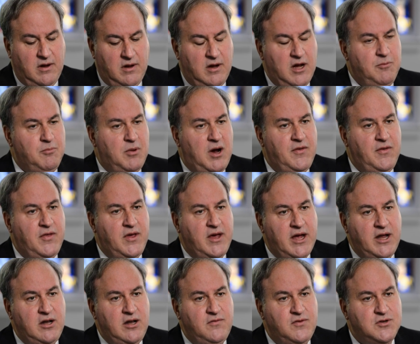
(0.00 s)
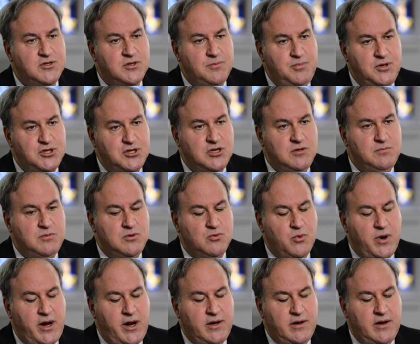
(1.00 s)
and by the end of his episcopal
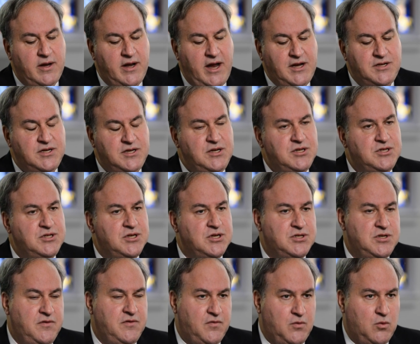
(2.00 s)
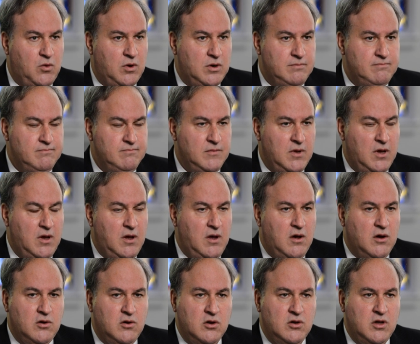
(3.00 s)
reign in 1864,
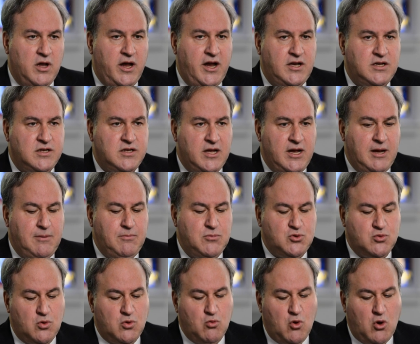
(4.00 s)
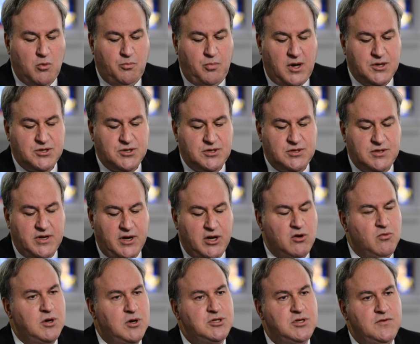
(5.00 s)
could lay claim to a robust and
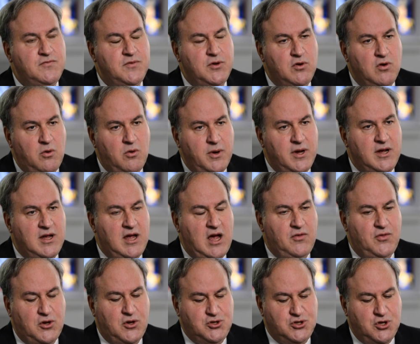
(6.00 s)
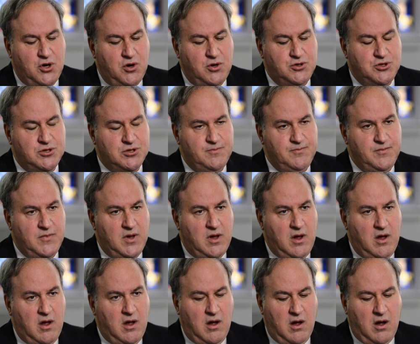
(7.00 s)
aggressively growing Catholic Church,
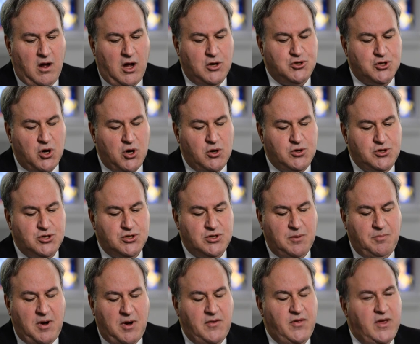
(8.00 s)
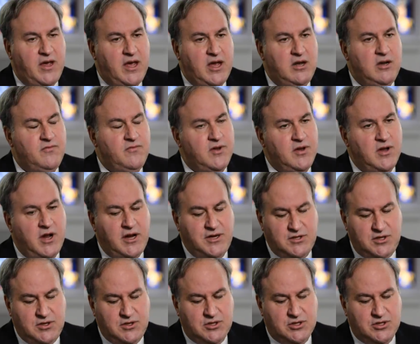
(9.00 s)
a church that by the end of the 19th